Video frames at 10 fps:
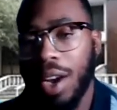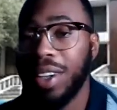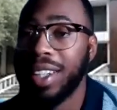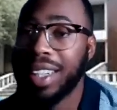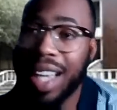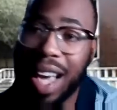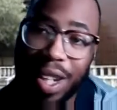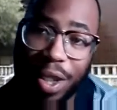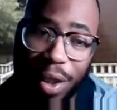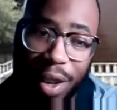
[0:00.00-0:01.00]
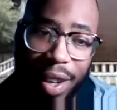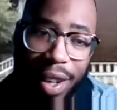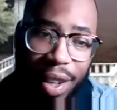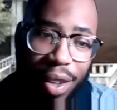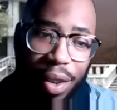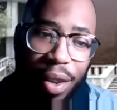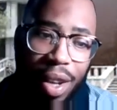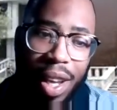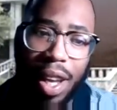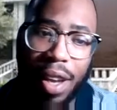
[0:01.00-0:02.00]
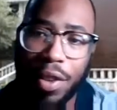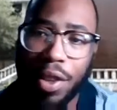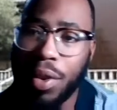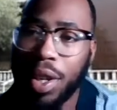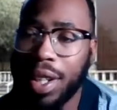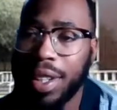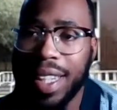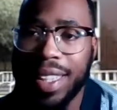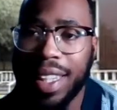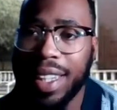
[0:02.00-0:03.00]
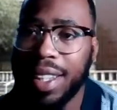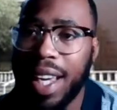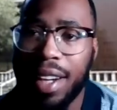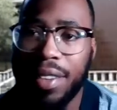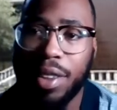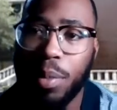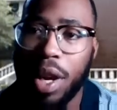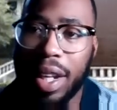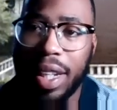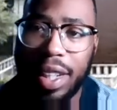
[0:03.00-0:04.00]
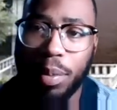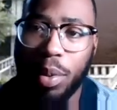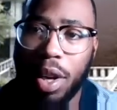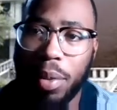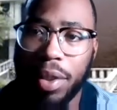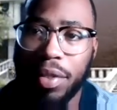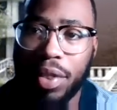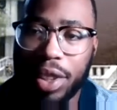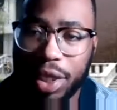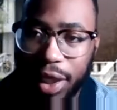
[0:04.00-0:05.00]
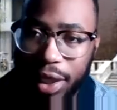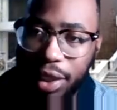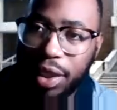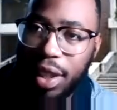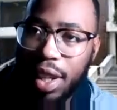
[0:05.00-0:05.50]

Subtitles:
on the contrary, if you were, let's say, head of the marketing department for Southern,